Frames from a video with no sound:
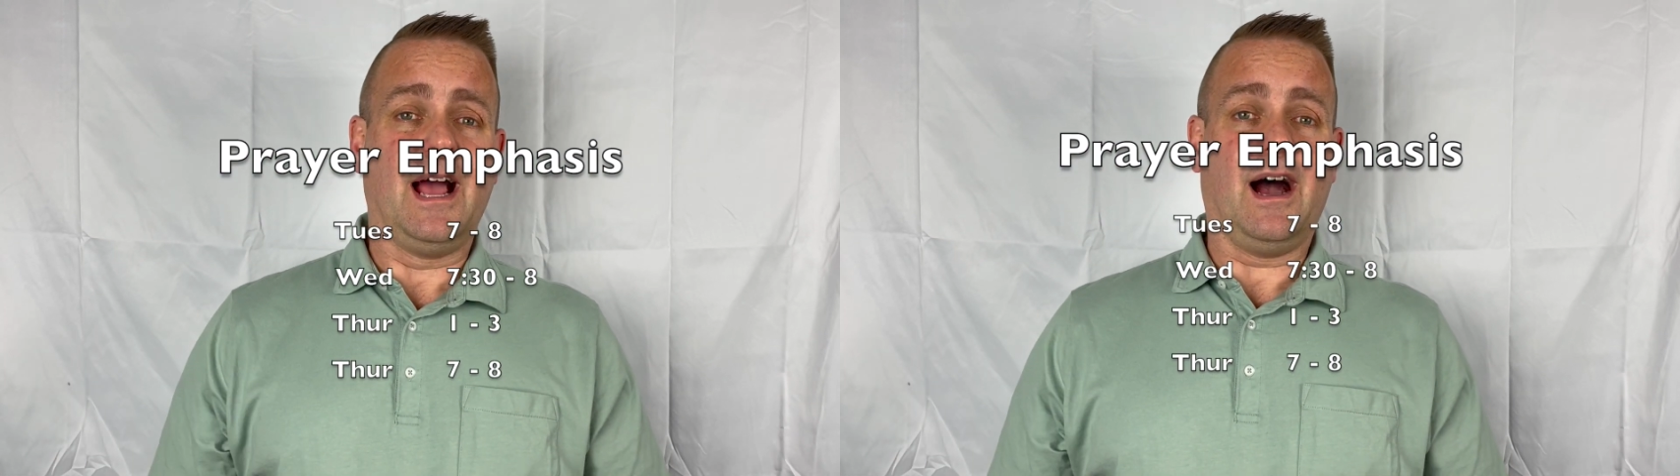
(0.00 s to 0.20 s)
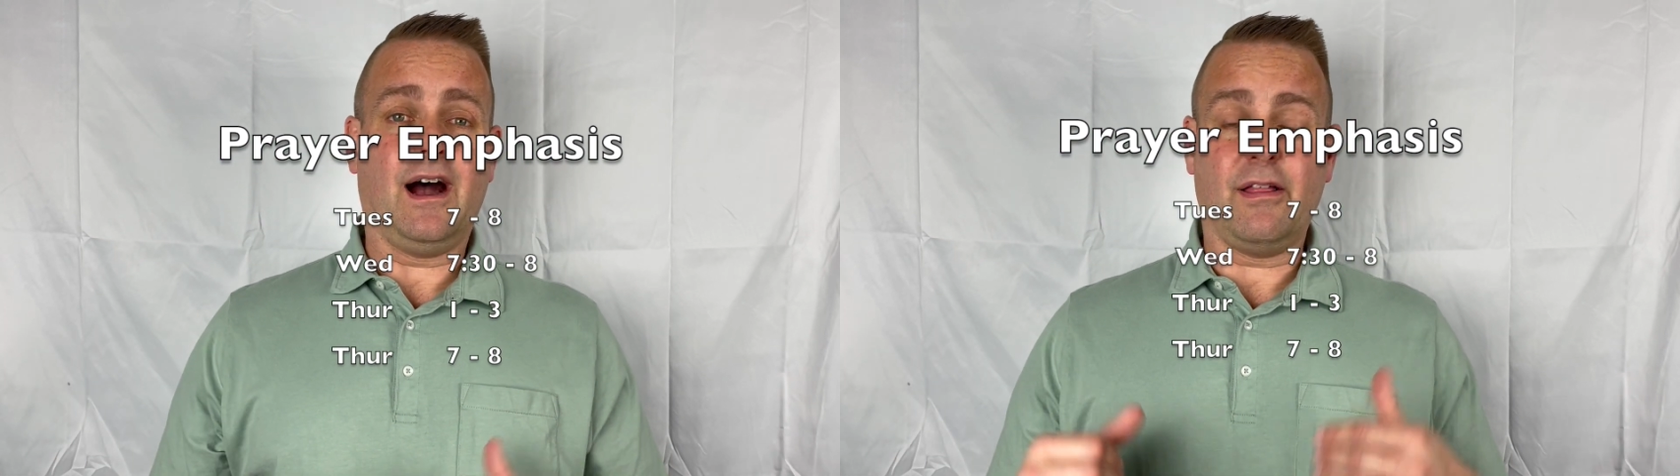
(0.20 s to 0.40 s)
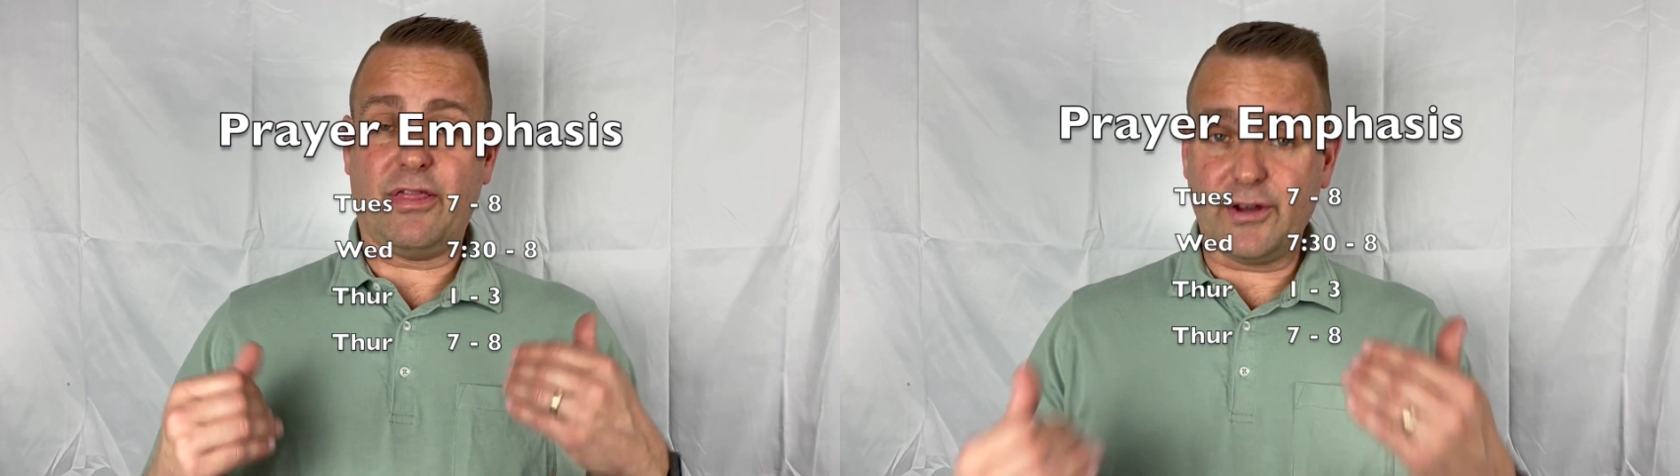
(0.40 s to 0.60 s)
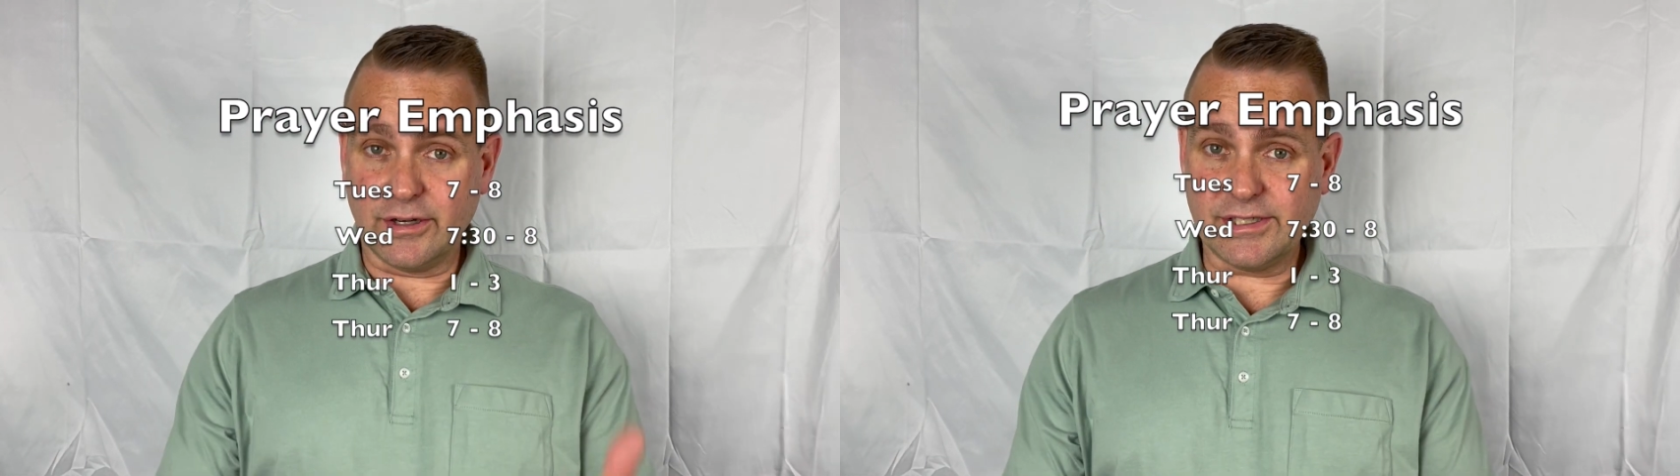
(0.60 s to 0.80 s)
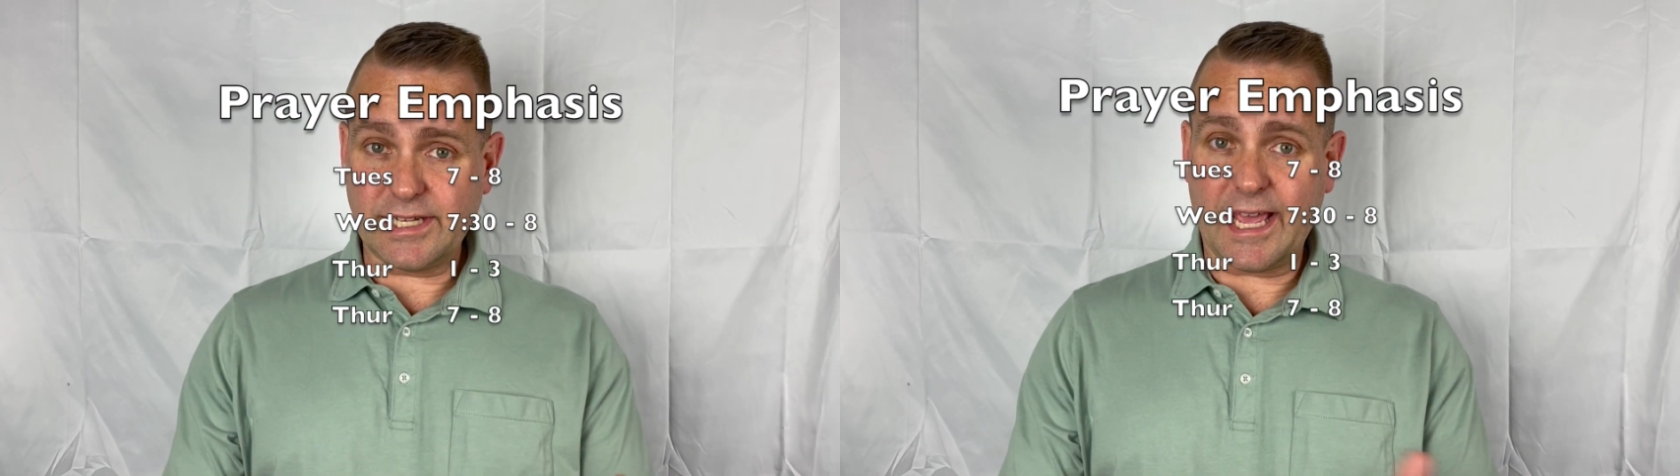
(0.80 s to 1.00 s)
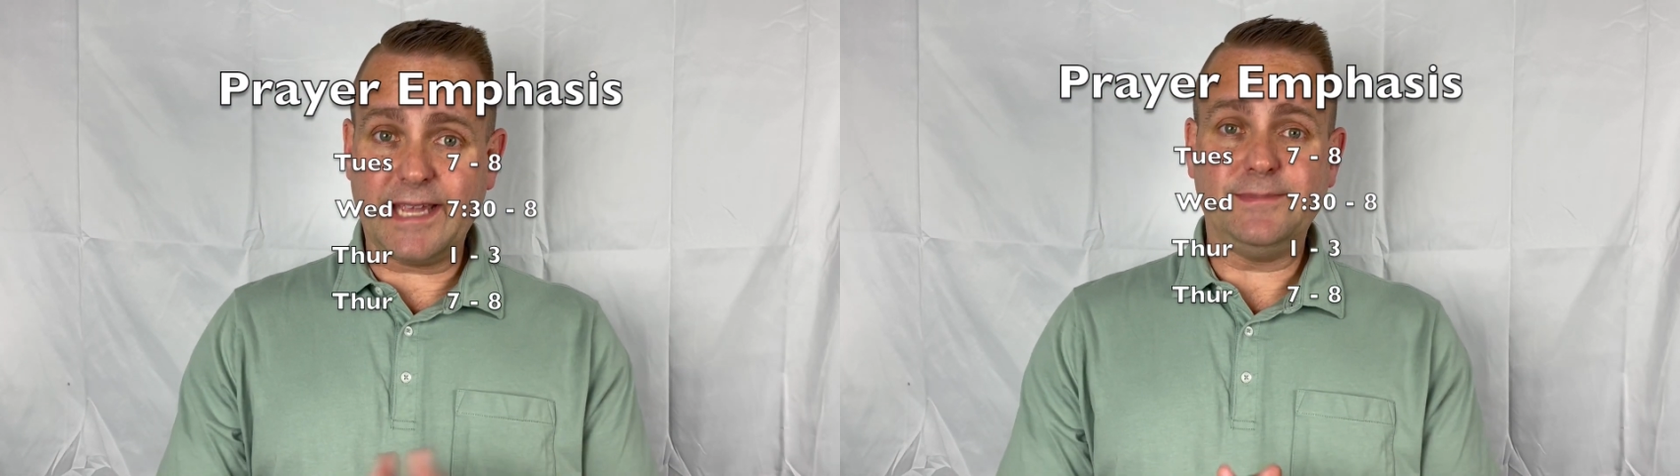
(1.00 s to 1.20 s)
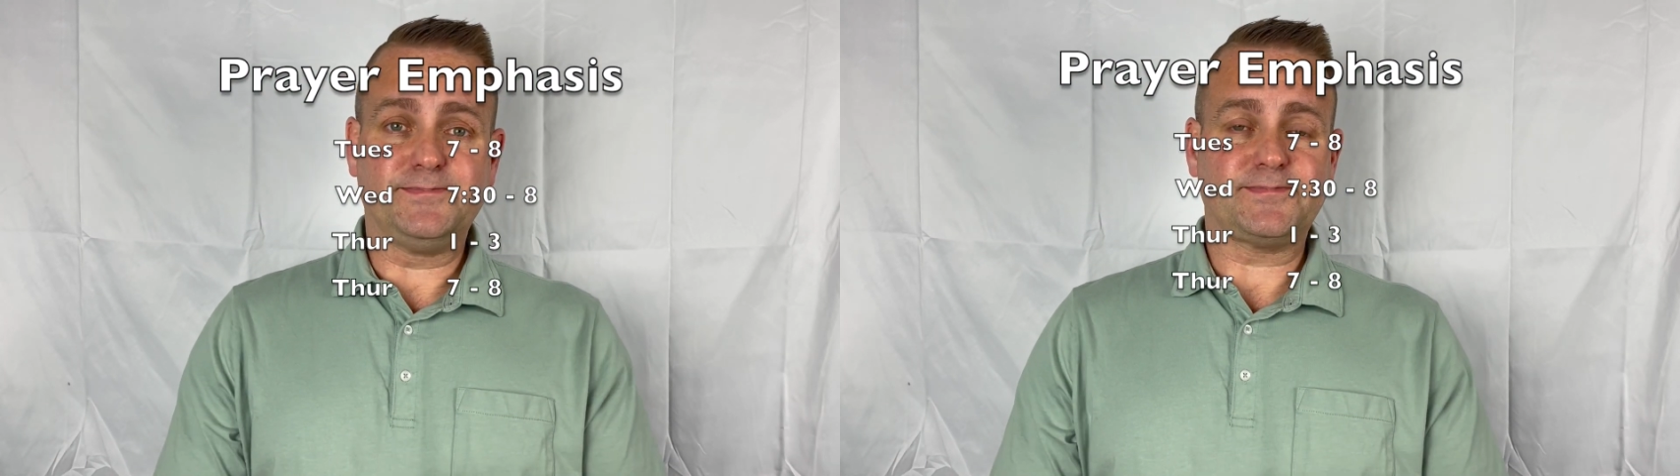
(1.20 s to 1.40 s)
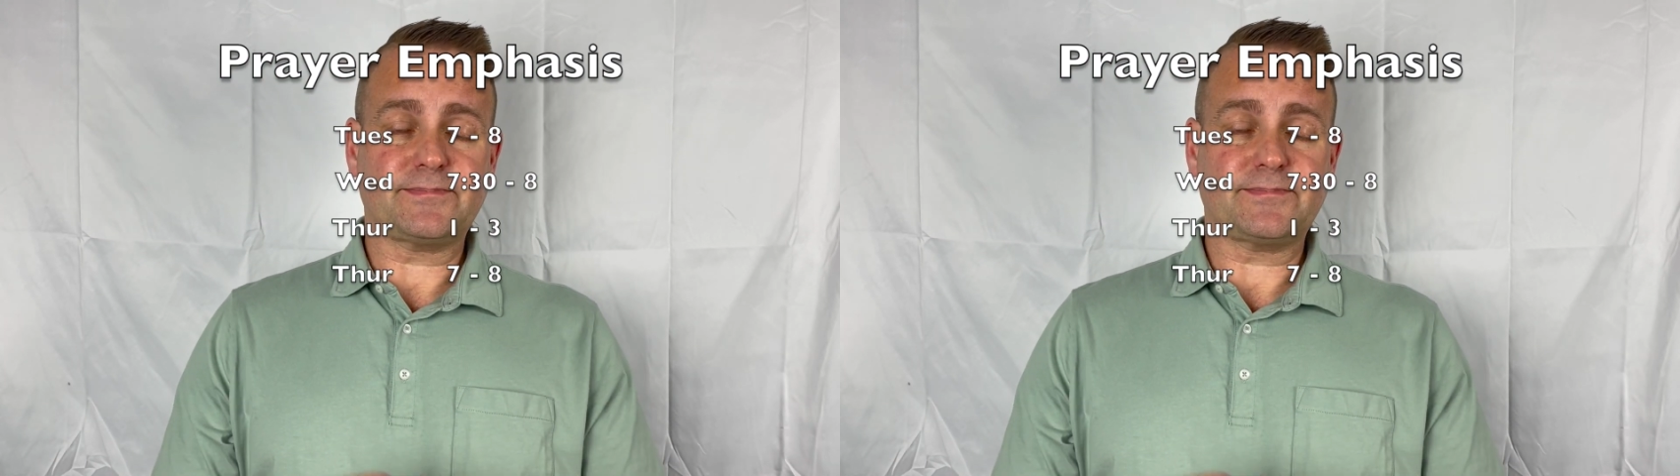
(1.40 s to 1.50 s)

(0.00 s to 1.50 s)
uh, Thursday,